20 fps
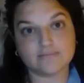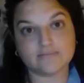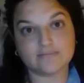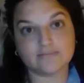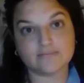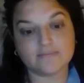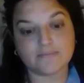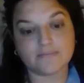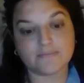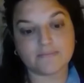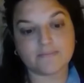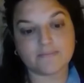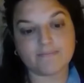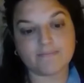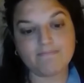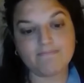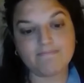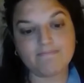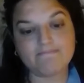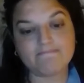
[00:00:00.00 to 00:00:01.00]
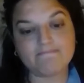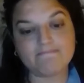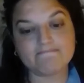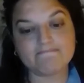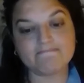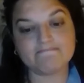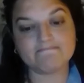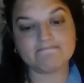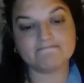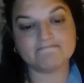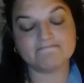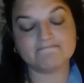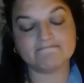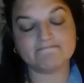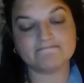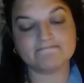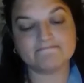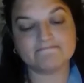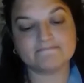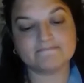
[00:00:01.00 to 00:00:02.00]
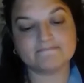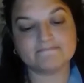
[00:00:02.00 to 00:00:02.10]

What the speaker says: (no one is talking)